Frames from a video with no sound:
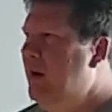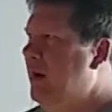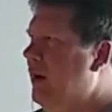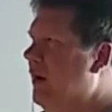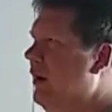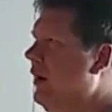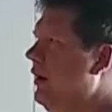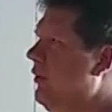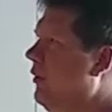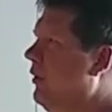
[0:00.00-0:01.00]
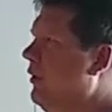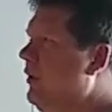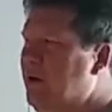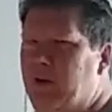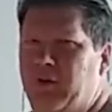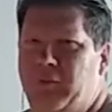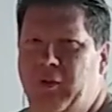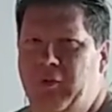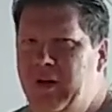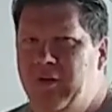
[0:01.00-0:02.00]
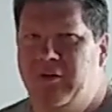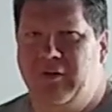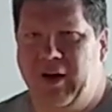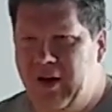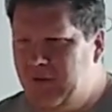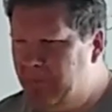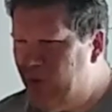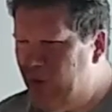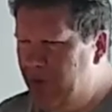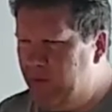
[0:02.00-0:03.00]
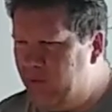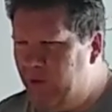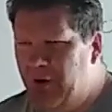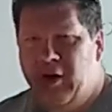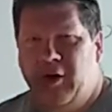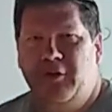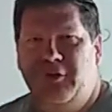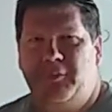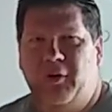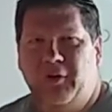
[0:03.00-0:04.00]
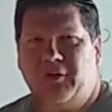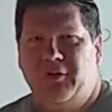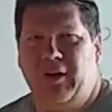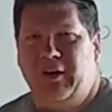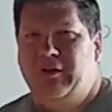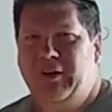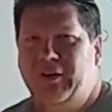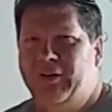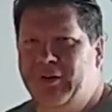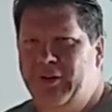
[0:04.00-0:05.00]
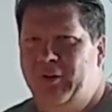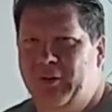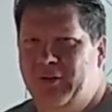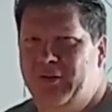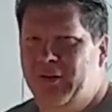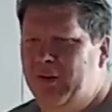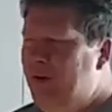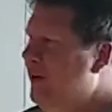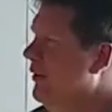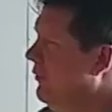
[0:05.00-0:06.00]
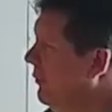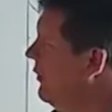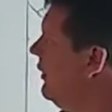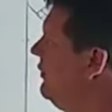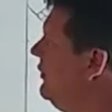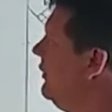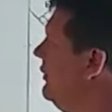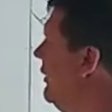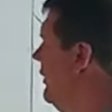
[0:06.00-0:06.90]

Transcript: But we never had voted for who's most likely to lose. We probably should have